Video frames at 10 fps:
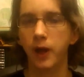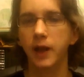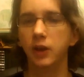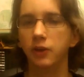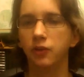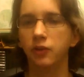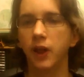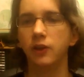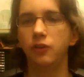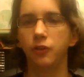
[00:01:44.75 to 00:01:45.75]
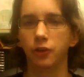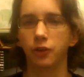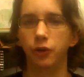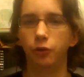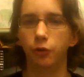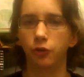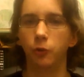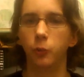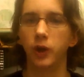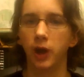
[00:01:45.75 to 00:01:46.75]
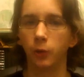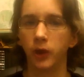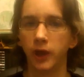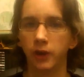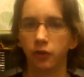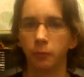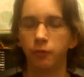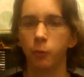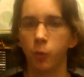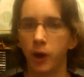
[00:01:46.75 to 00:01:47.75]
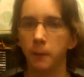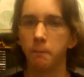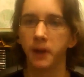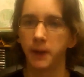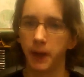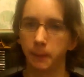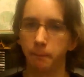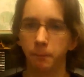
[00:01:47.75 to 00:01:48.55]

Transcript: It's nice for this reassurance that we are going to get some from quite a big game.